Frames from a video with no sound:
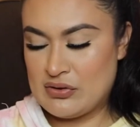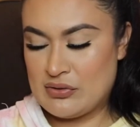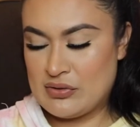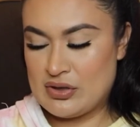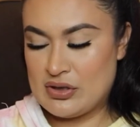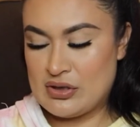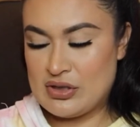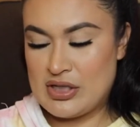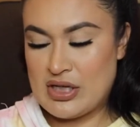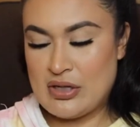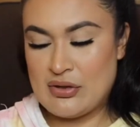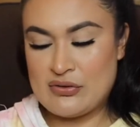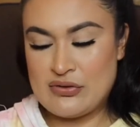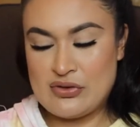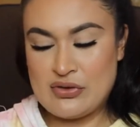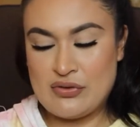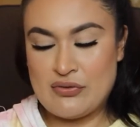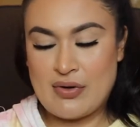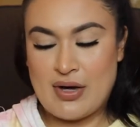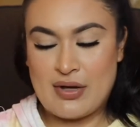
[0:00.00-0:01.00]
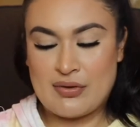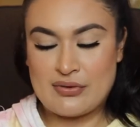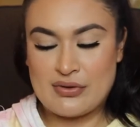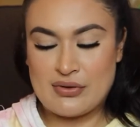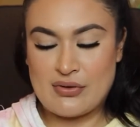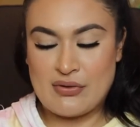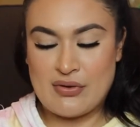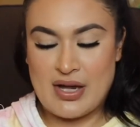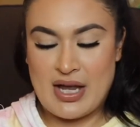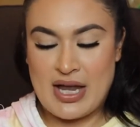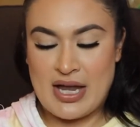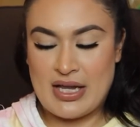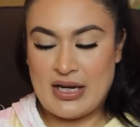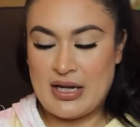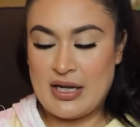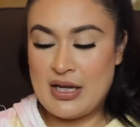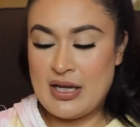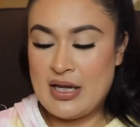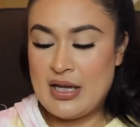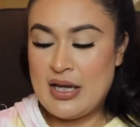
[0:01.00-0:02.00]
it tells you how to go ahead
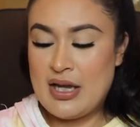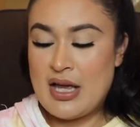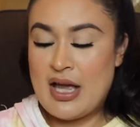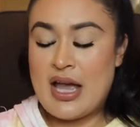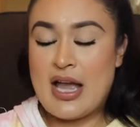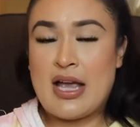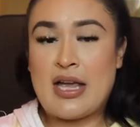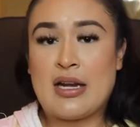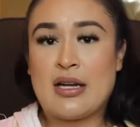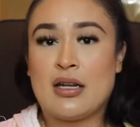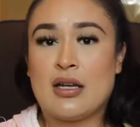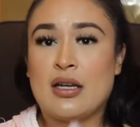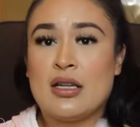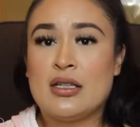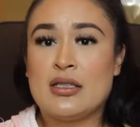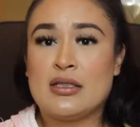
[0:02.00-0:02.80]
and